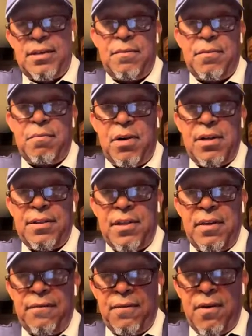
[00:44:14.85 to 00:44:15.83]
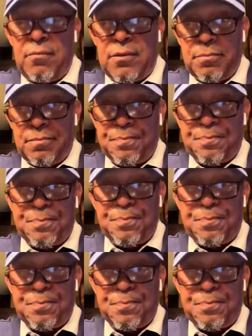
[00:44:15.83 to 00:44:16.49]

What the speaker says: I had never bought anything from him,